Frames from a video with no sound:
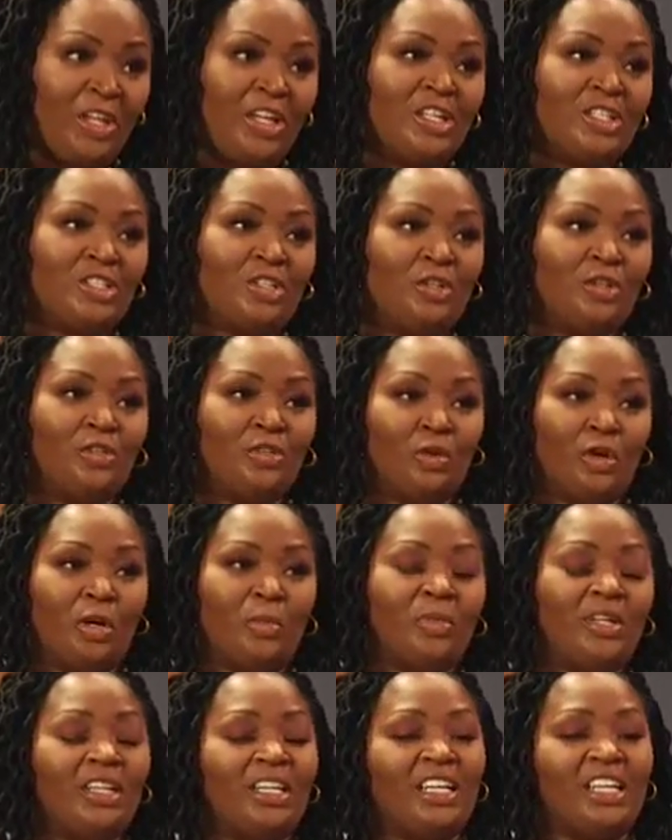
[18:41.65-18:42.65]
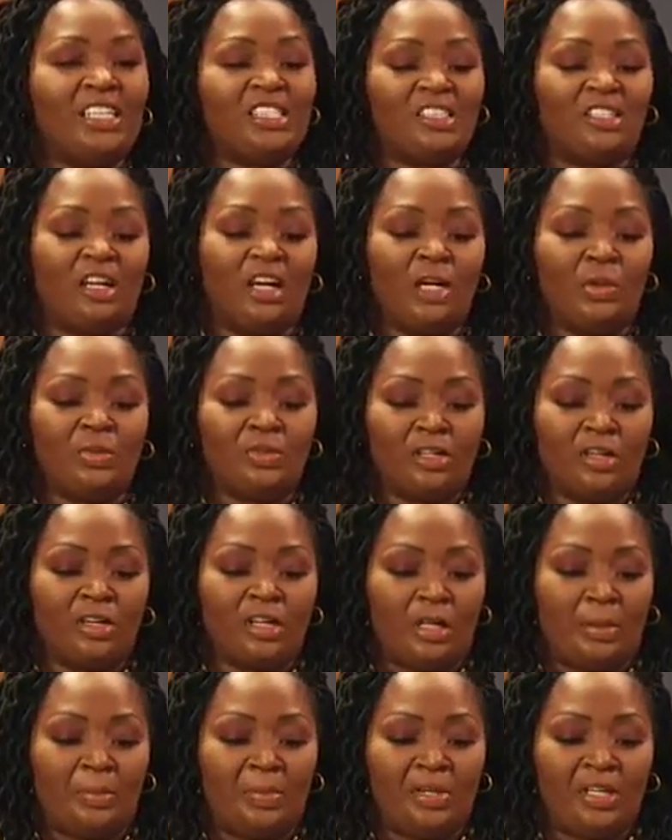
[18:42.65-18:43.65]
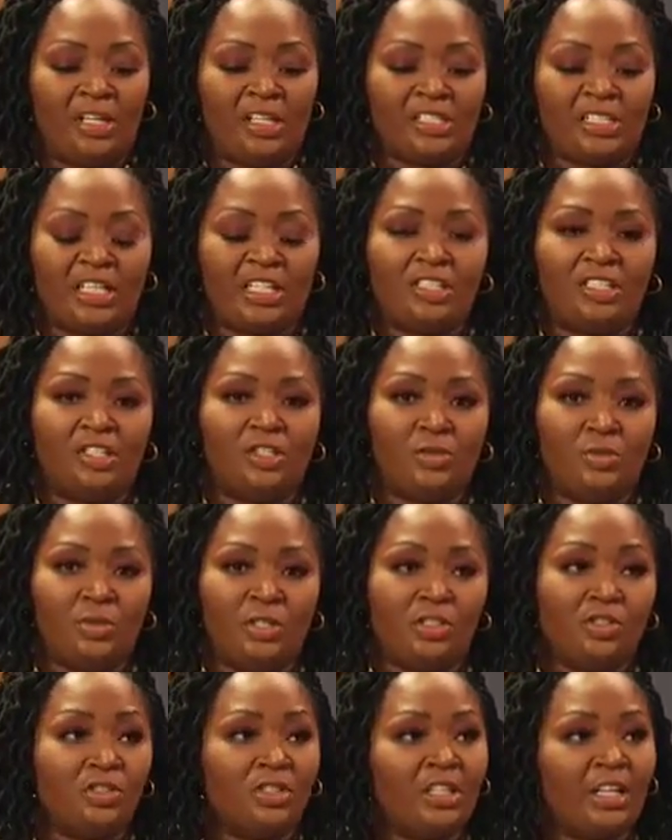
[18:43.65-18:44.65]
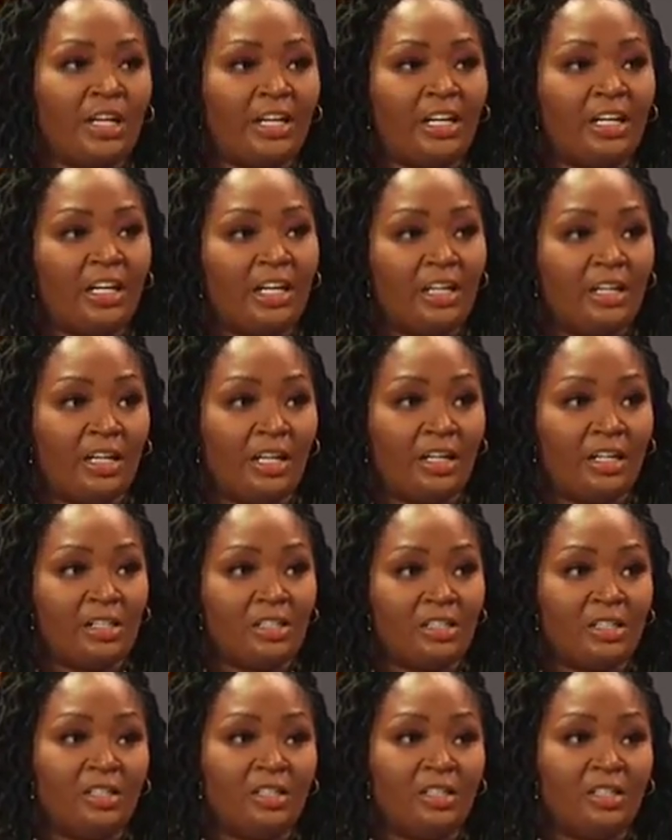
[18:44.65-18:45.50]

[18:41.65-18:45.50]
So normally to get started with our company is actually $299.